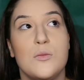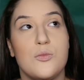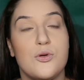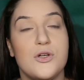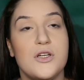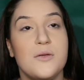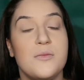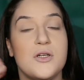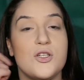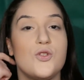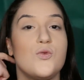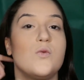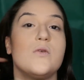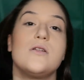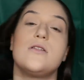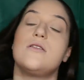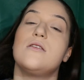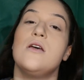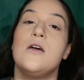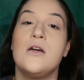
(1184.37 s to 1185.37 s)
pretty much
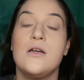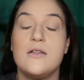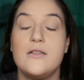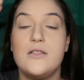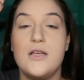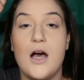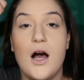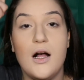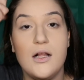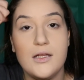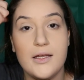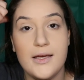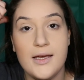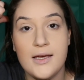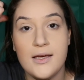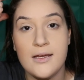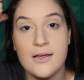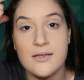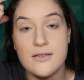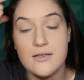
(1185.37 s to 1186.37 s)
was
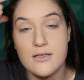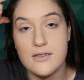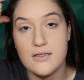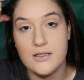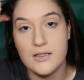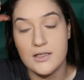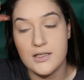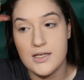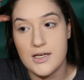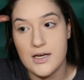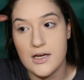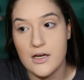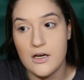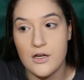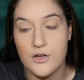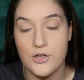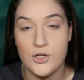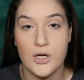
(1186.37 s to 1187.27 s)
telling Cecilia